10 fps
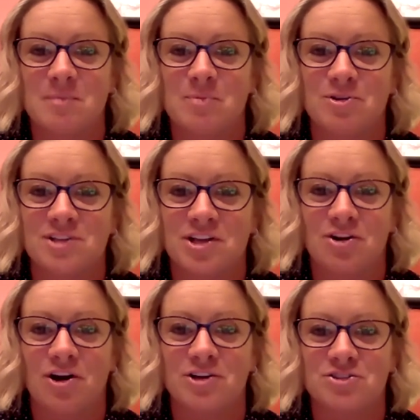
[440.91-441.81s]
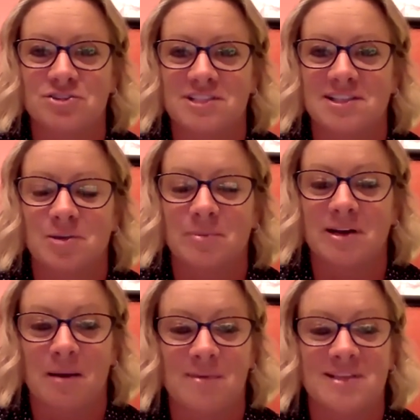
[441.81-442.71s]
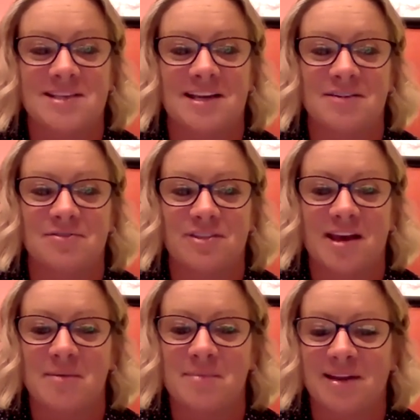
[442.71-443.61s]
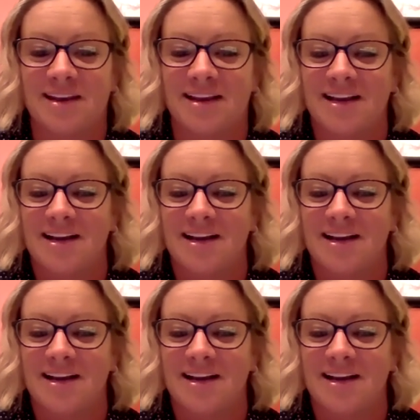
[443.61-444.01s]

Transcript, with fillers: it pulls on your heartstrings a little bit and i'm excited for them and